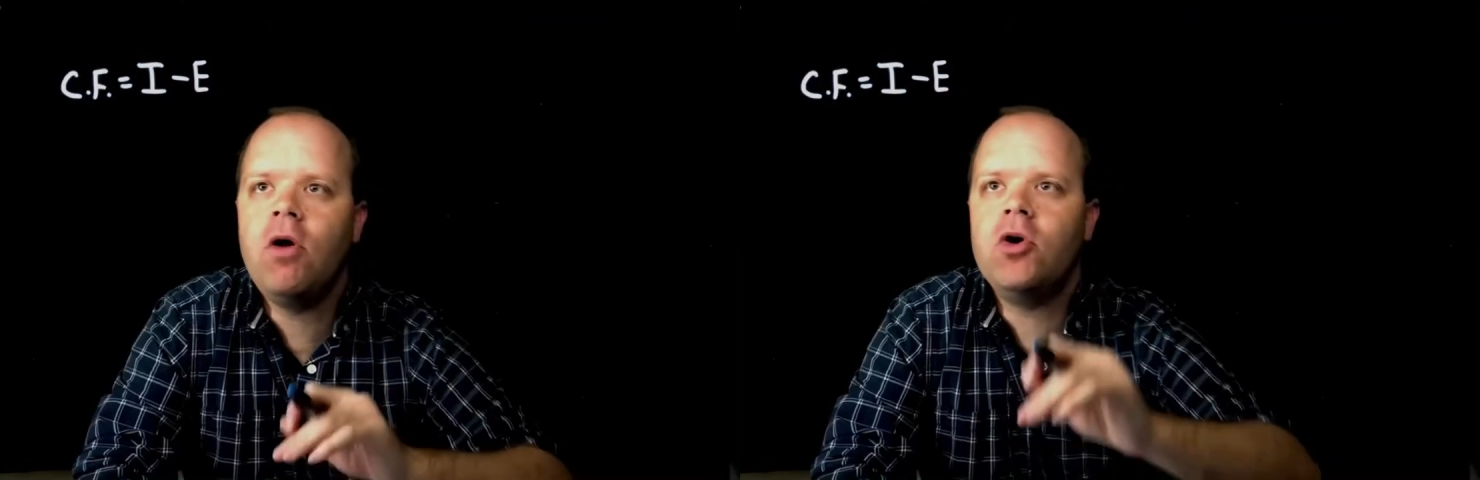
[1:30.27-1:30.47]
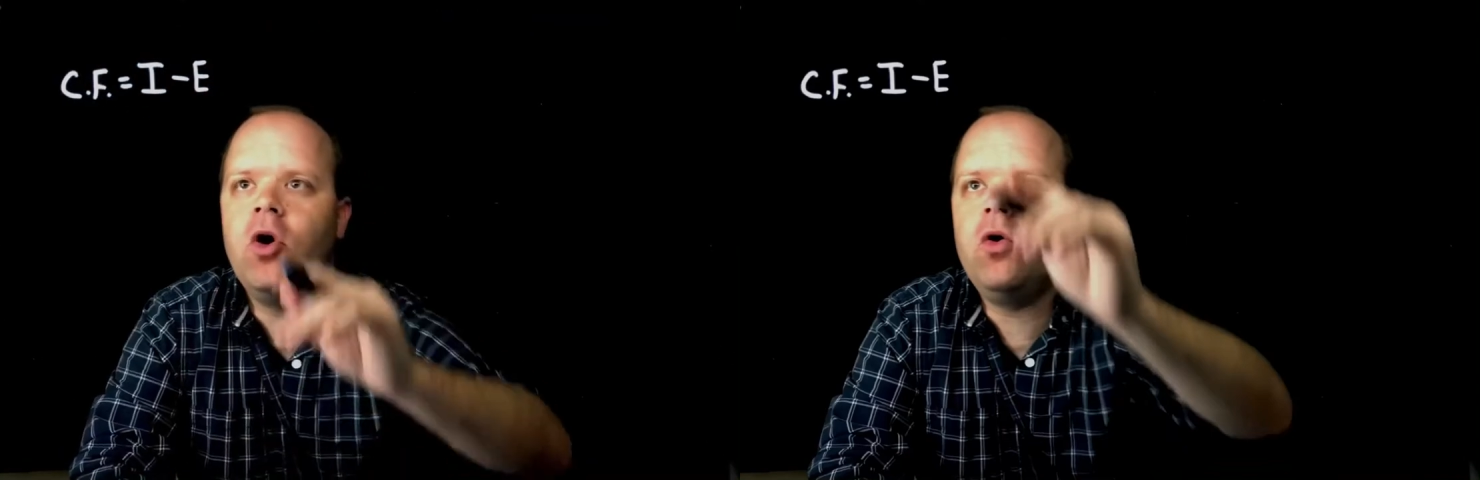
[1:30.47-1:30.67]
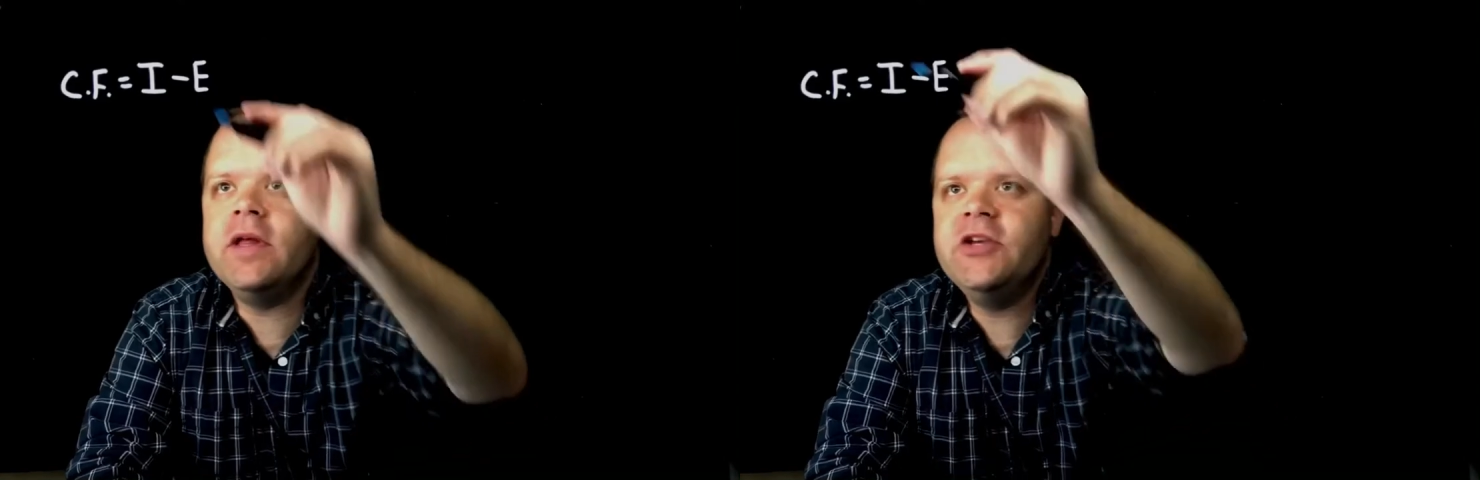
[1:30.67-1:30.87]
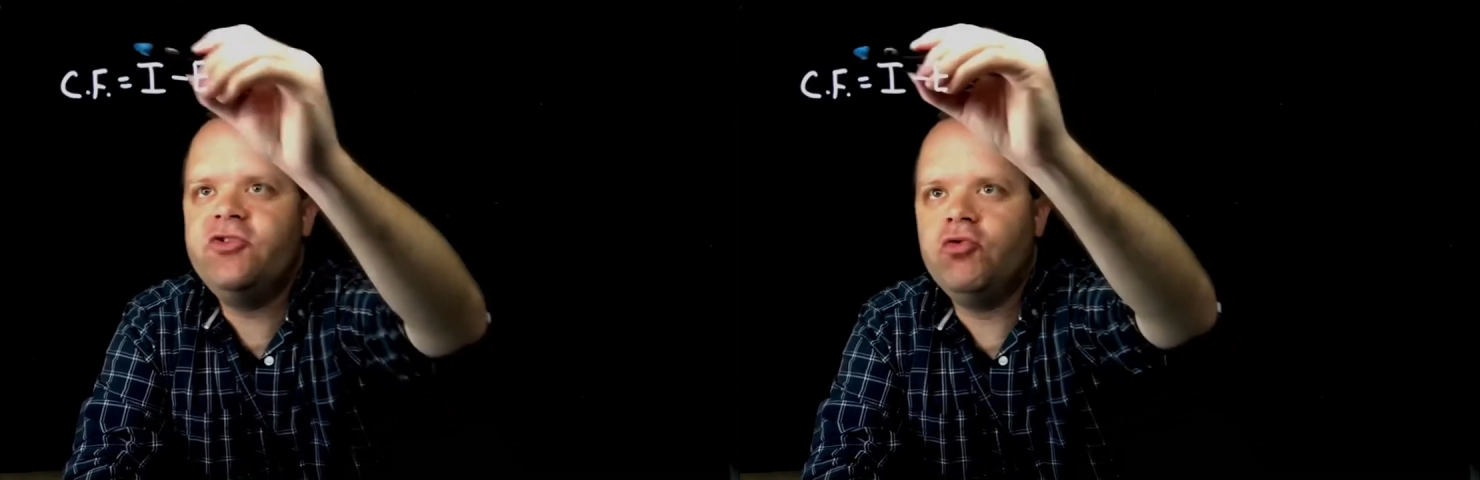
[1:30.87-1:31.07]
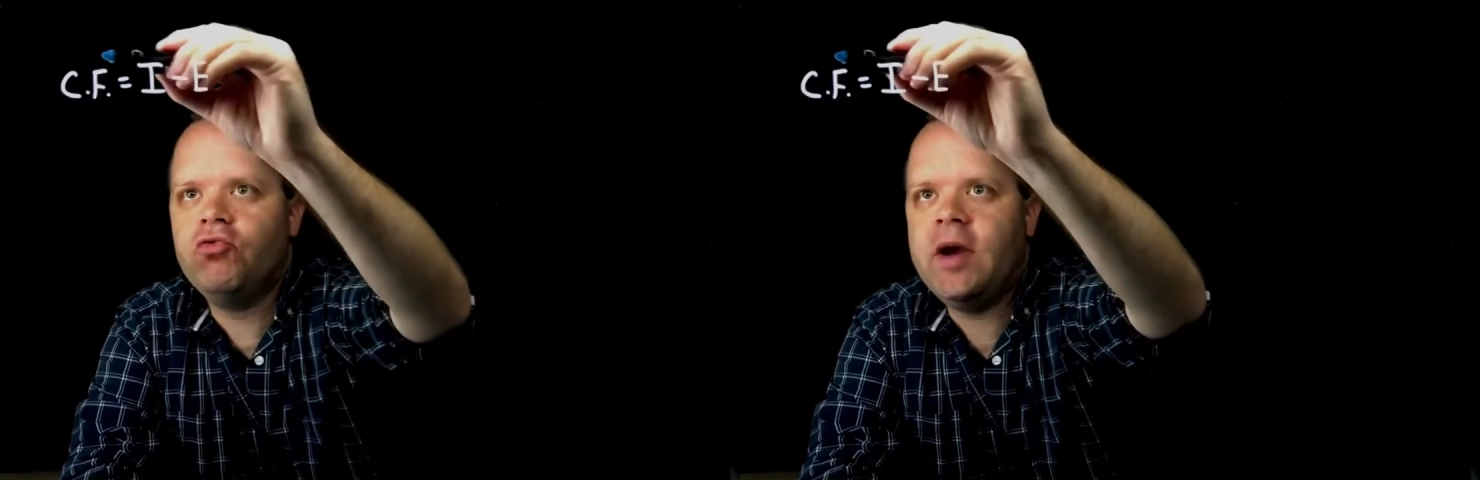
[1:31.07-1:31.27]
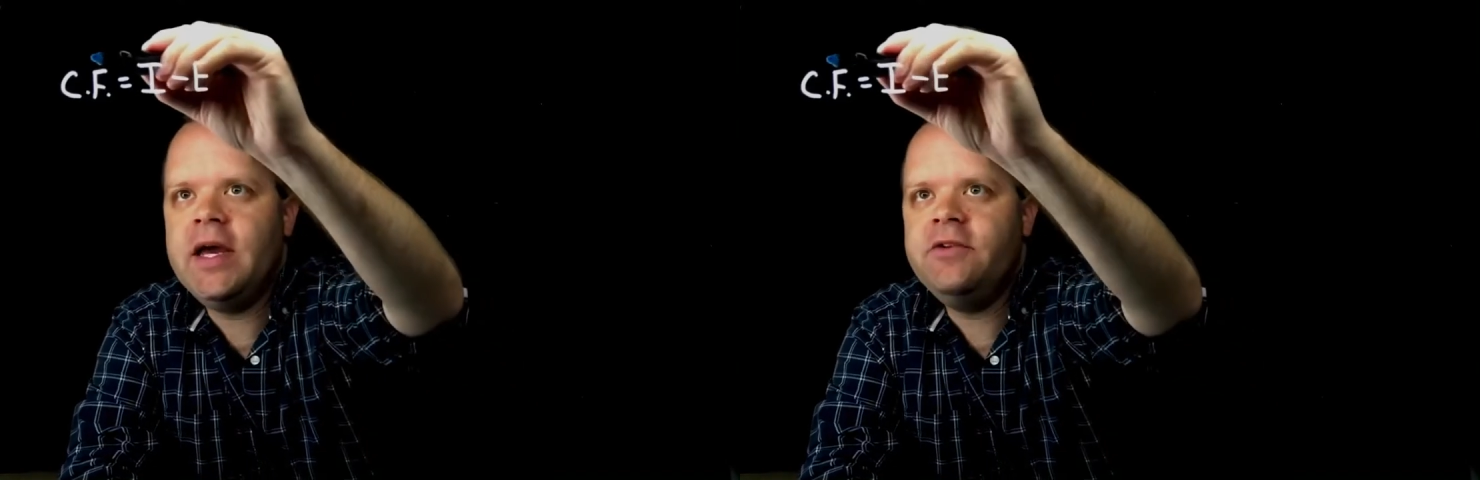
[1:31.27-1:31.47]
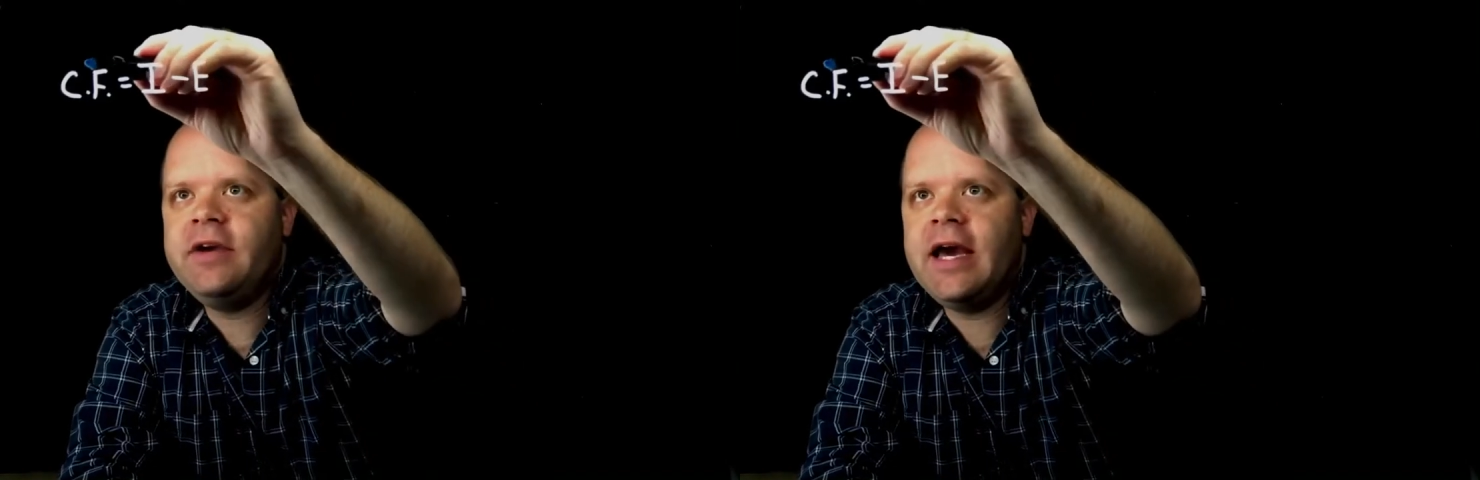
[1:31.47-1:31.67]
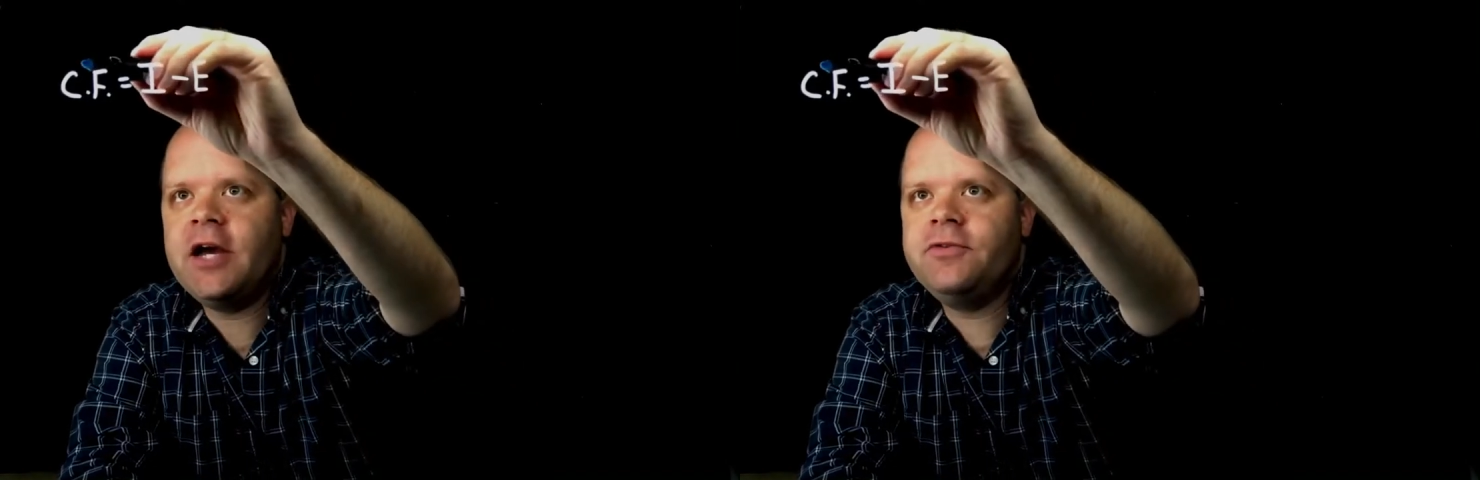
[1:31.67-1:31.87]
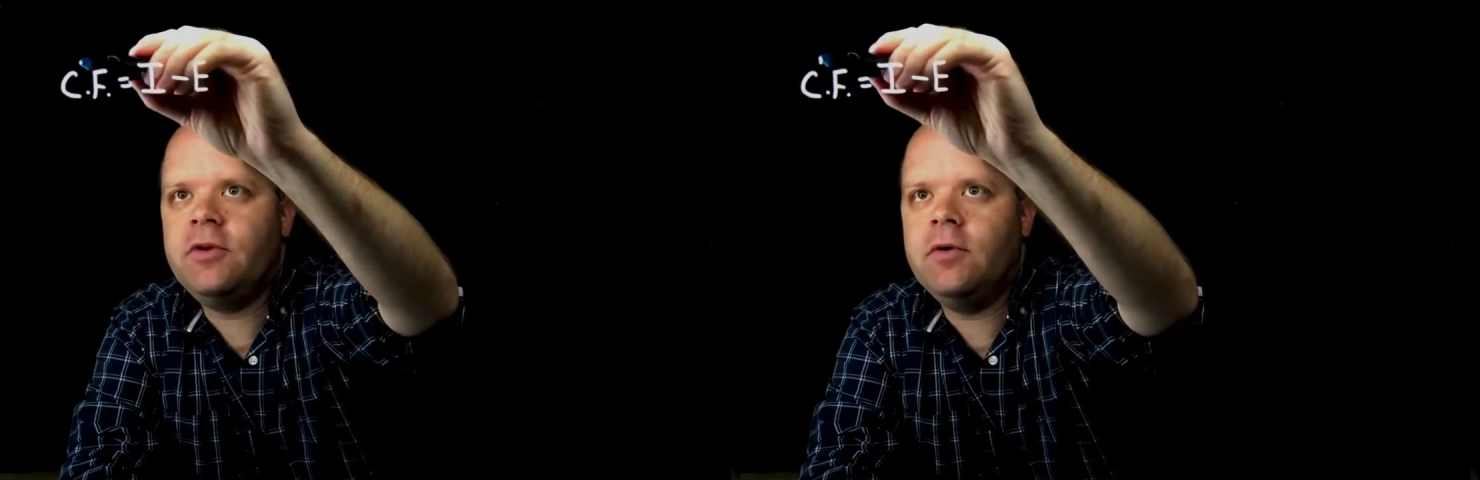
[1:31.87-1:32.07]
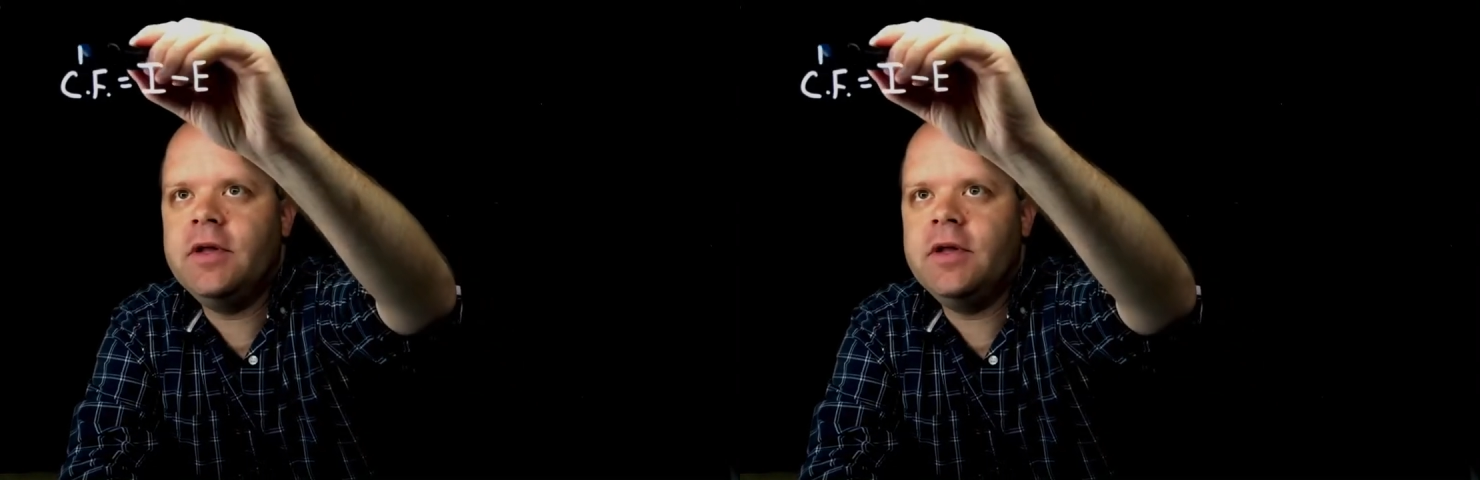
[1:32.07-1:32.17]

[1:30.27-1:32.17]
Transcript: goal is to raise cash flow,